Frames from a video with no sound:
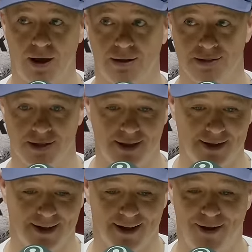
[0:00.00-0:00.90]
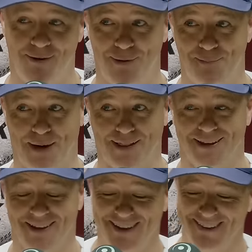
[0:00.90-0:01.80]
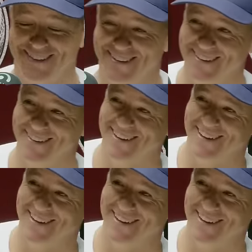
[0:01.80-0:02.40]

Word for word: the Whackers did that day, Brett Lee. Mate,